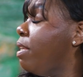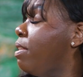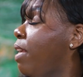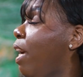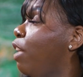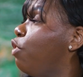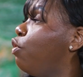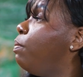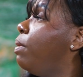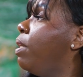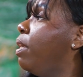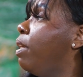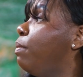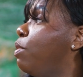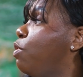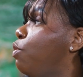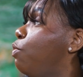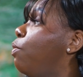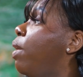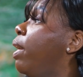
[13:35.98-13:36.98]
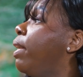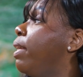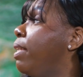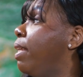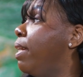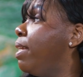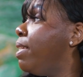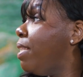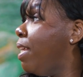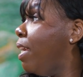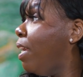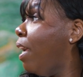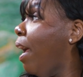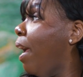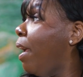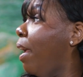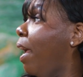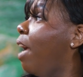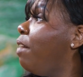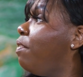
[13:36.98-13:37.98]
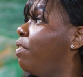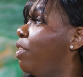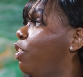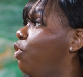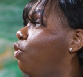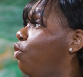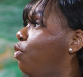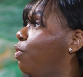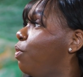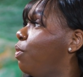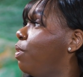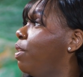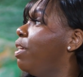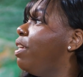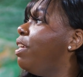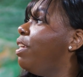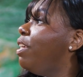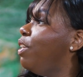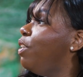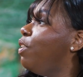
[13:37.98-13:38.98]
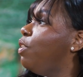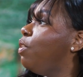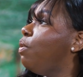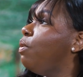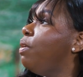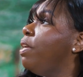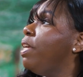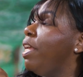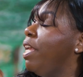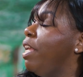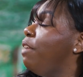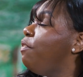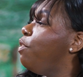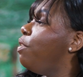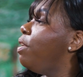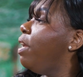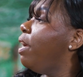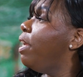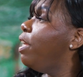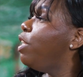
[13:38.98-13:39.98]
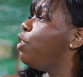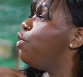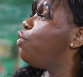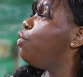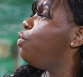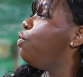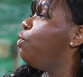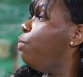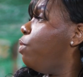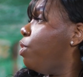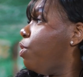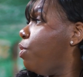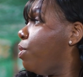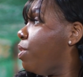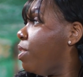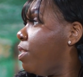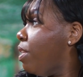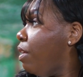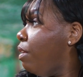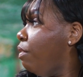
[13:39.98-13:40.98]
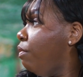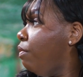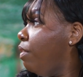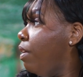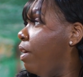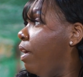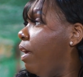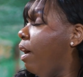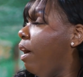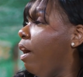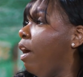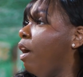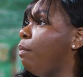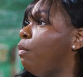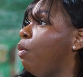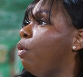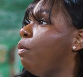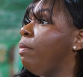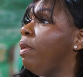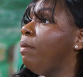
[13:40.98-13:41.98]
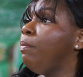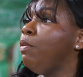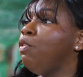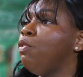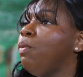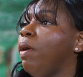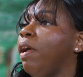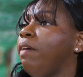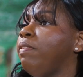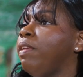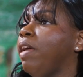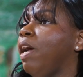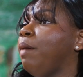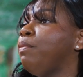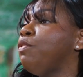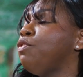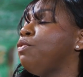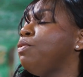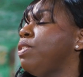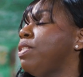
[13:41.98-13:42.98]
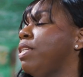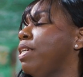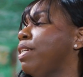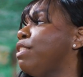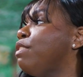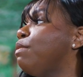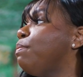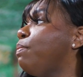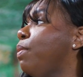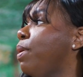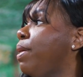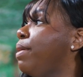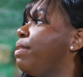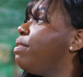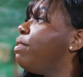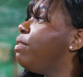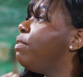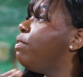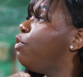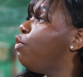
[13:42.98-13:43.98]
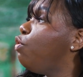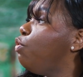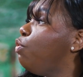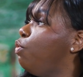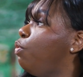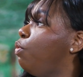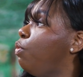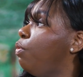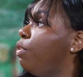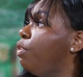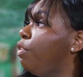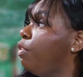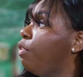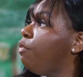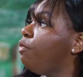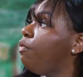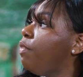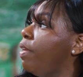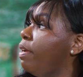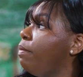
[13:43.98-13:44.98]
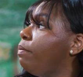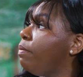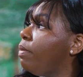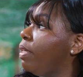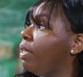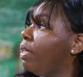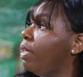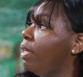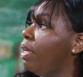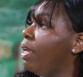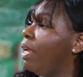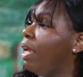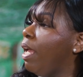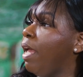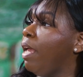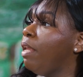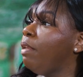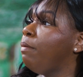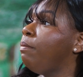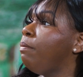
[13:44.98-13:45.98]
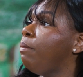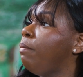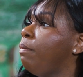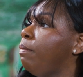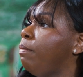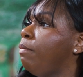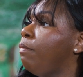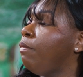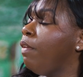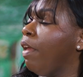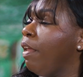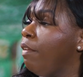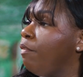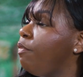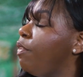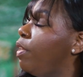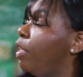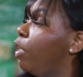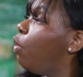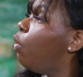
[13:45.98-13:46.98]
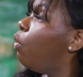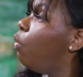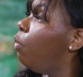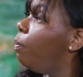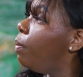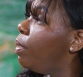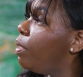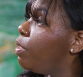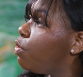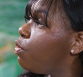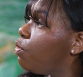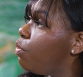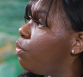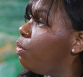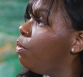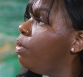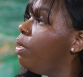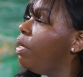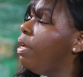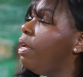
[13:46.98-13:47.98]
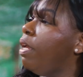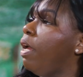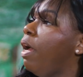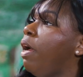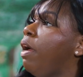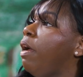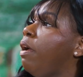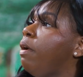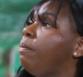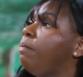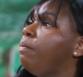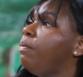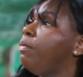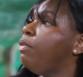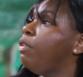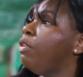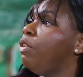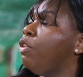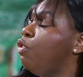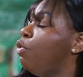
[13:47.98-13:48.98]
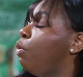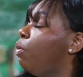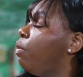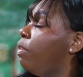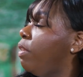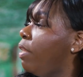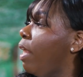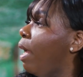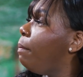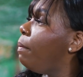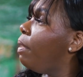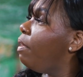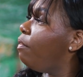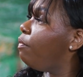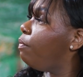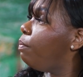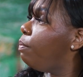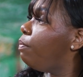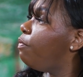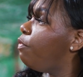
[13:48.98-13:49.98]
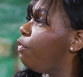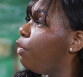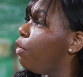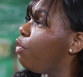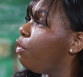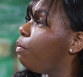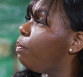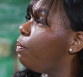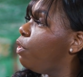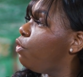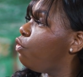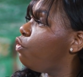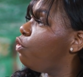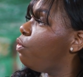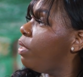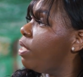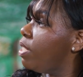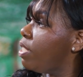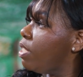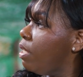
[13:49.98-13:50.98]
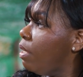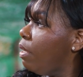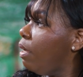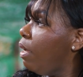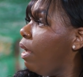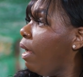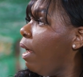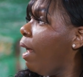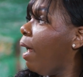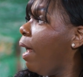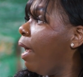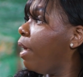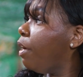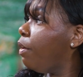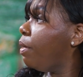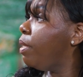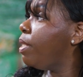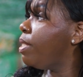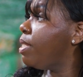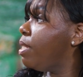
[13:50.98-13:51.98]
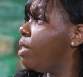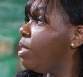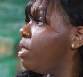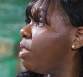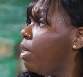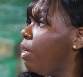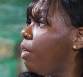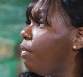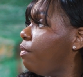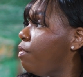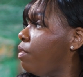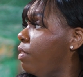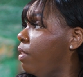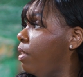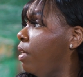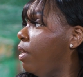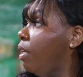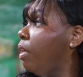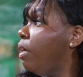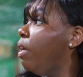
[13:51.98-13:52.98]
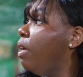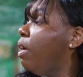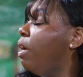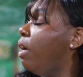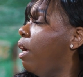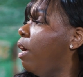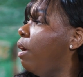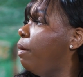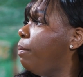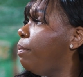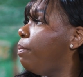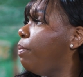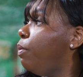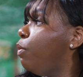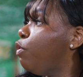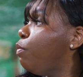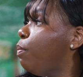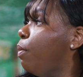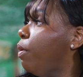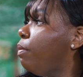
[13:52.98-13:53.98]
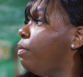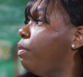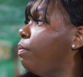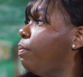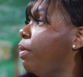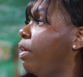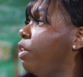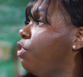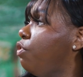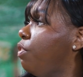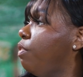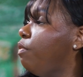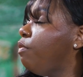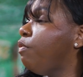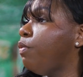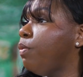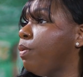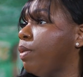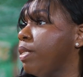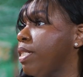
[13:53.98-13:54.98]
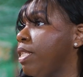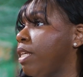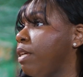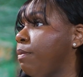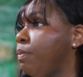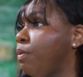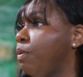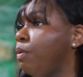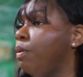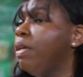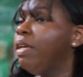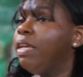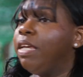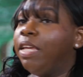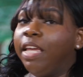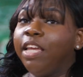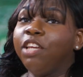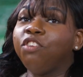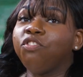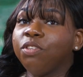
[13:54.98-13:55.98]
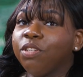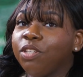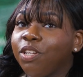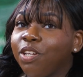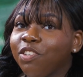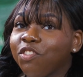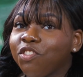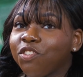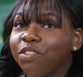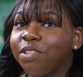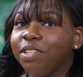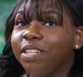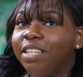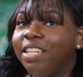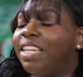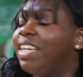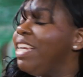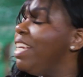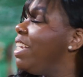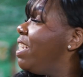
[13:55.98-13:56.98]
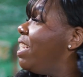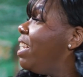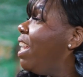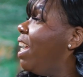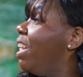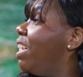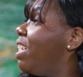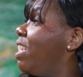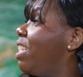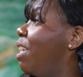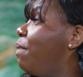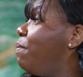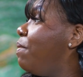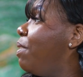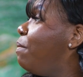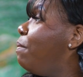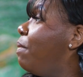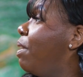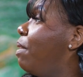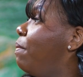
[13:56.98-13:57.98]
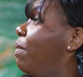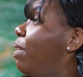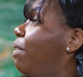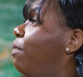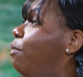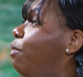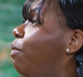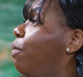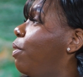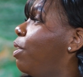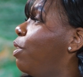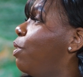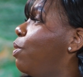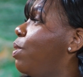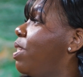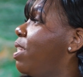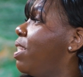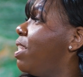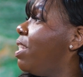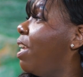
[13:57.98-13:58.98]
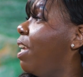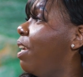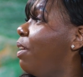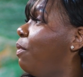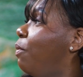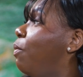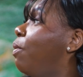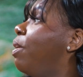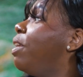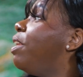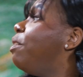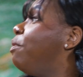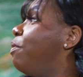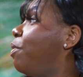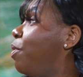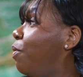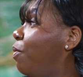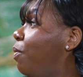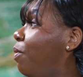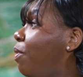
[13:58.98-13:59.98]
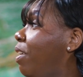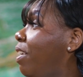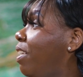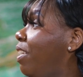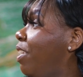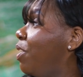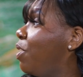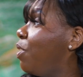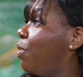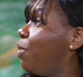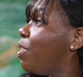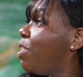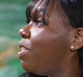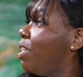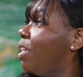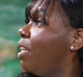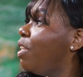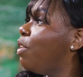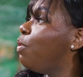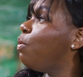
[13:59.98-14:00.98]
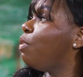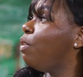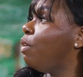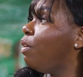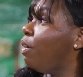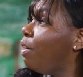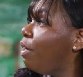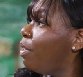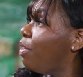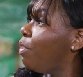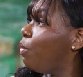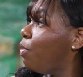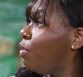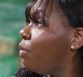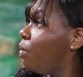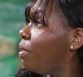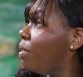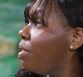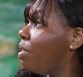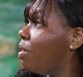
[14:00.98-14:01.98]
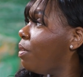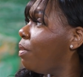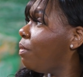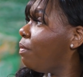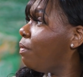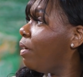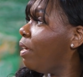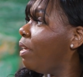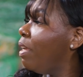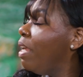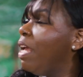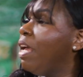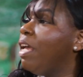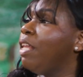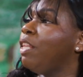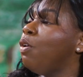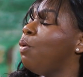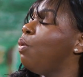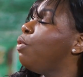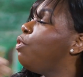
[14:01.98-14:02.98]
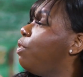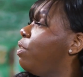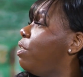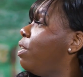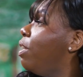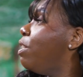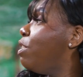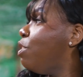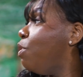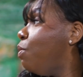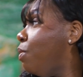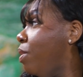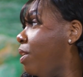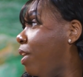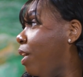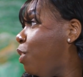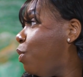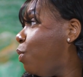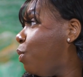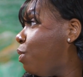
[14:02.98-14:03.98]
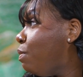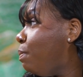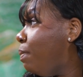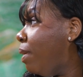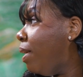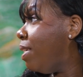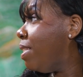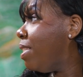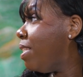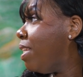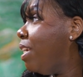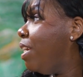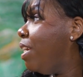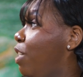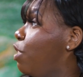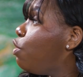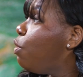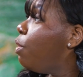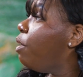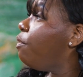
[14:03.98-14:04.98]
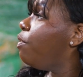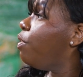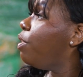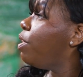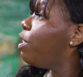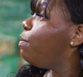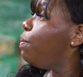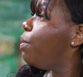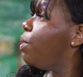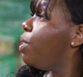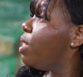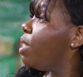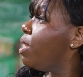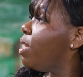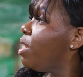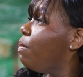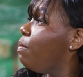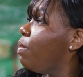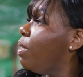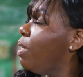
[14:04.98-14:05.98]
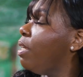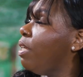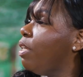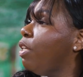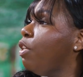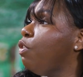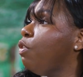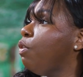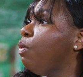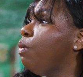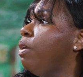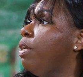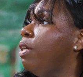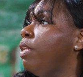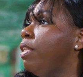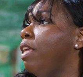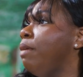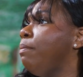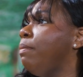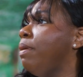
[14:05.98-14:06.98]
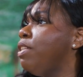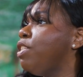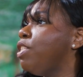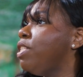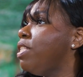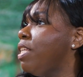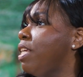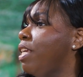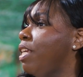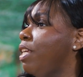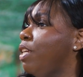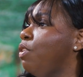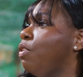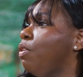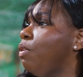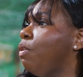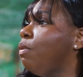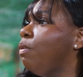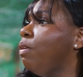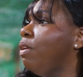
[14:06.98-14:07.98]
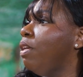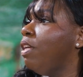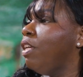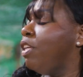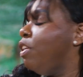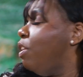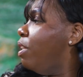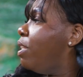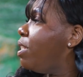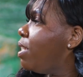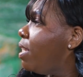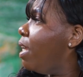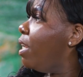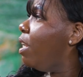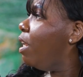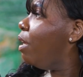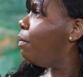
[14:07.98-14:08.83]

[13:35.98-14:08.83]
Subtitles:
is actually being able to recognize that I have an issue. If you're not in tune with yourself, or maybe you don't have the opportunity to express to your family and feeling open to, that may further put you into a higher incidence of seeing postpartum depression. For example, Haitian culture is not accepted maybe for you to say whatever you want, to an older adult, right? The older adult is the one that knows best. So if you're experiencing something, they may just say, stand